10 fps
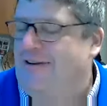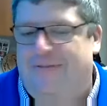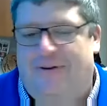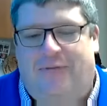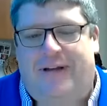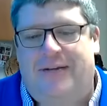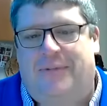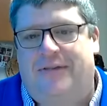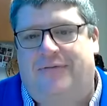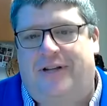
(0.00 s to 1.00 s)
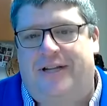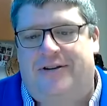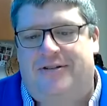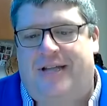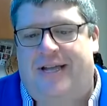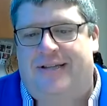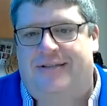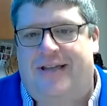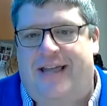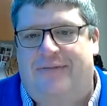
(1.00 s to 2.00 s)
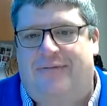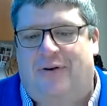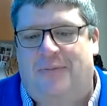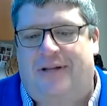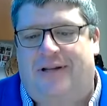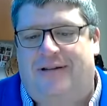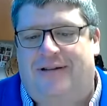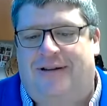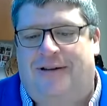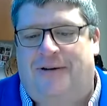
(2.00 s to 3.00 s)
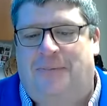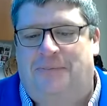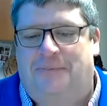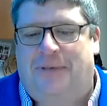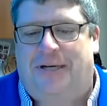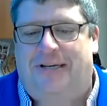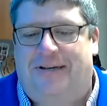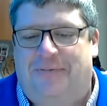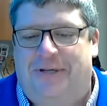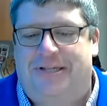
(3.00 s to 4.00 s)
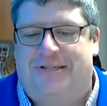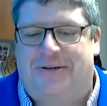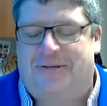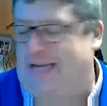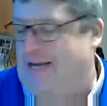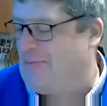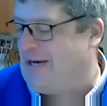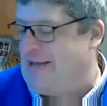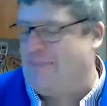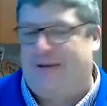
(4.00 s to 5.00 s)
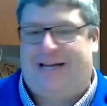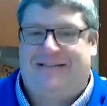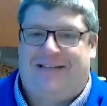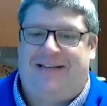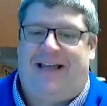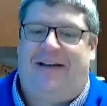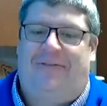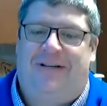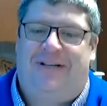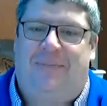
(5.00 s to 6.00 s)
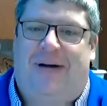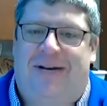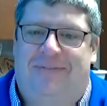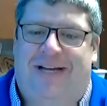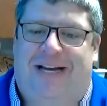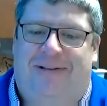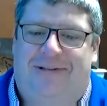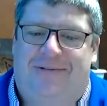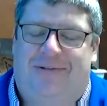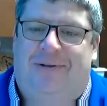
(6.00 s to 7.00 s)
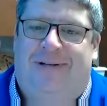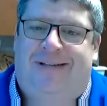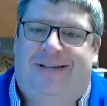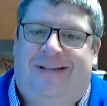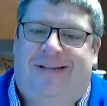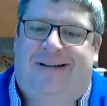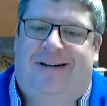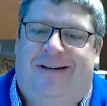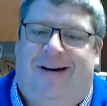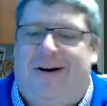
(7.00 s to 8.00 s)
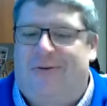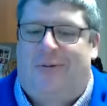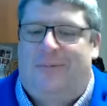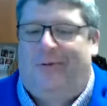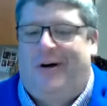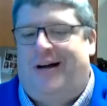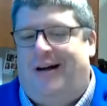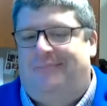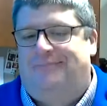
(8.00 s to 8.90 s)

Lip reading: even know if anybody fully understands the aid formula, but we just understand what impacts it can have on your bottom dollar. So our enrollment went up,